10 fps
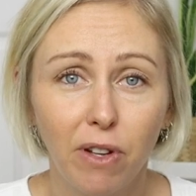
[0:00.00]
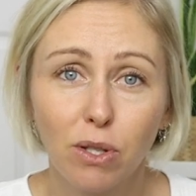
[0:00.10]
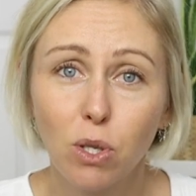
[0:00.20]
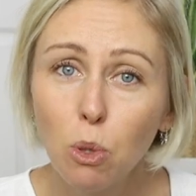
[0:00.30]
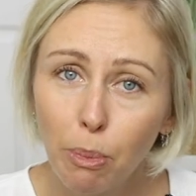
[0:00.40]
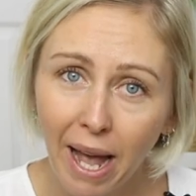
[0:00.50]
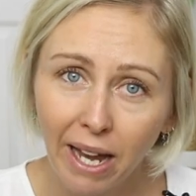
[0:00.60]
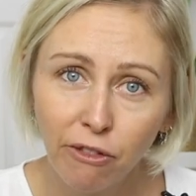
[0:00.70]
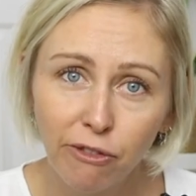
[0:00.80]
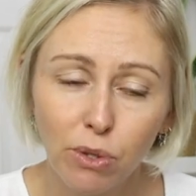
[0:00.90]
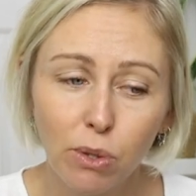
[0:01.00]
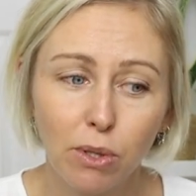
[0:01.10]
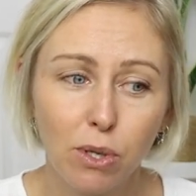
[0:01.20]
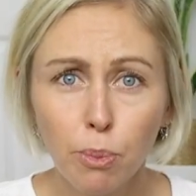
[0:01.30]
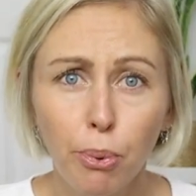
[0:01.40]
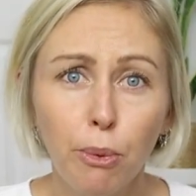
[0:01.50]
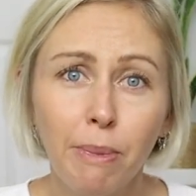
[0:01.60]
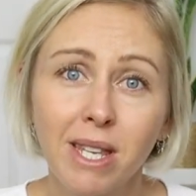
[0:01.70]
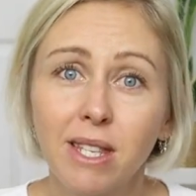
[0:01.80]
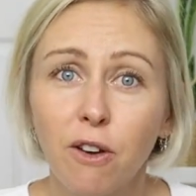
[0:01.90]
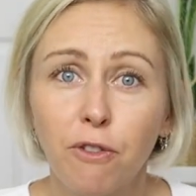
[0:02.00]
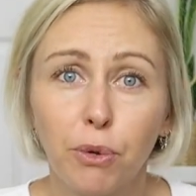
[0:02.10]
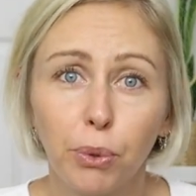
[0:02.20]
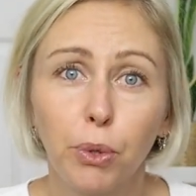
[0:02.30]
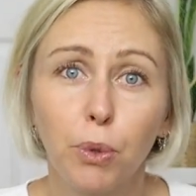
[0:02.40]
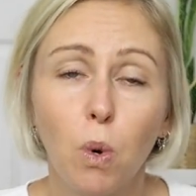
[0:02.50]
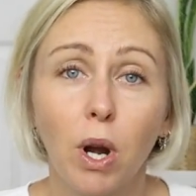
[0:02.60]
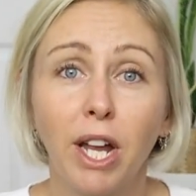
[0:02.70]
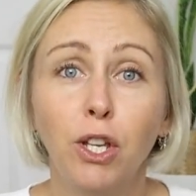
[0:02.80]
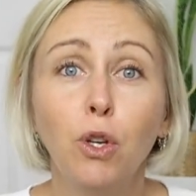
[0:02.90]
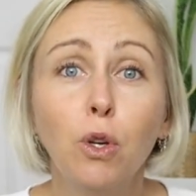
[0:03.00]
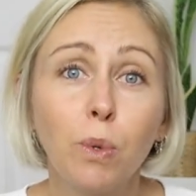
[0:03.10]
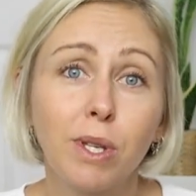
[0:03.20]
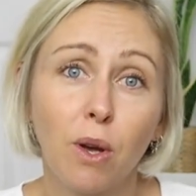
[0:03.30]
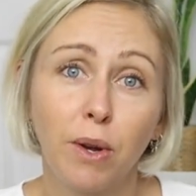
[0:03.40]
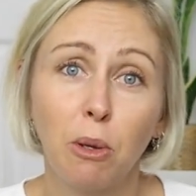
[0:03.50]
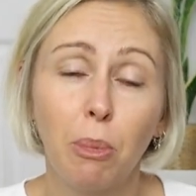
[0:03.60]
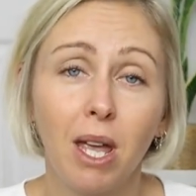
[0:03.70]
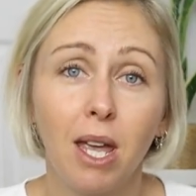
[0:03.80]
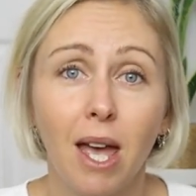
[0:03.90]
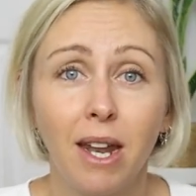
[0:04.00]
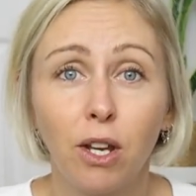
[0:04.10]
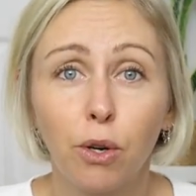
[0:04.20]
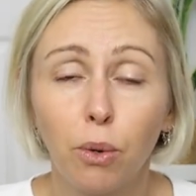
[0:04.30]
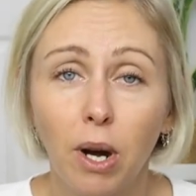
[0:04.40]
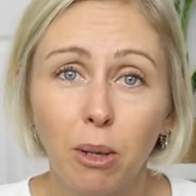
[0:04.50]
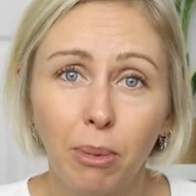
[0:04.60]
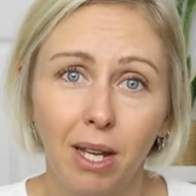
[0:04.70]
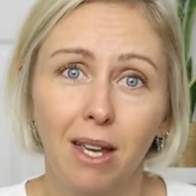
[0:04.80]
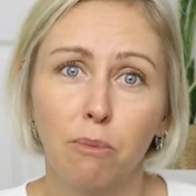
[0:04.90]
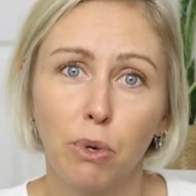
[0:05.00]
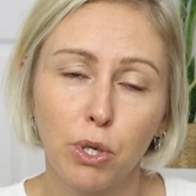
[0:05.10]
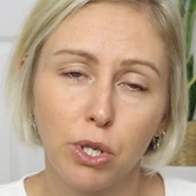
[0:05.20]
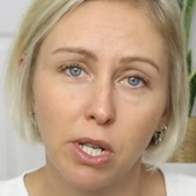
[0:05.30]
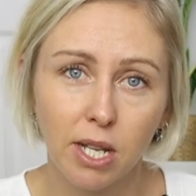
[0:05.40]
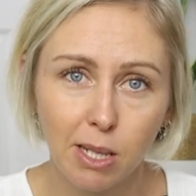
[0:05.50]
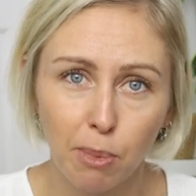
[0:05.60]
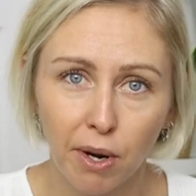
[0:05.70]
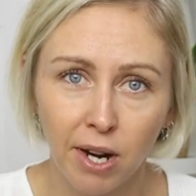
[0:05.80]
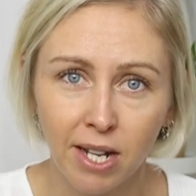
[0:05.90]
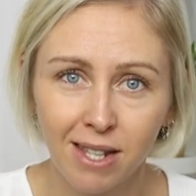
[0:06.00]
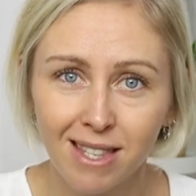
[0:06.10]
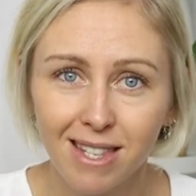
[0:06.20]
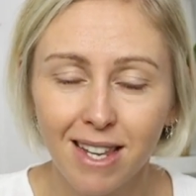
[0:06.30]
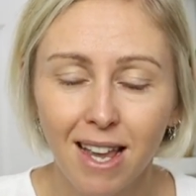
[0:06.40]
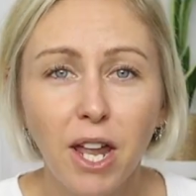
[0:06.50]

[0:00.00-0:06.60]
felt too painful to put myself through what I knew was going to be an incredibly emotional experience.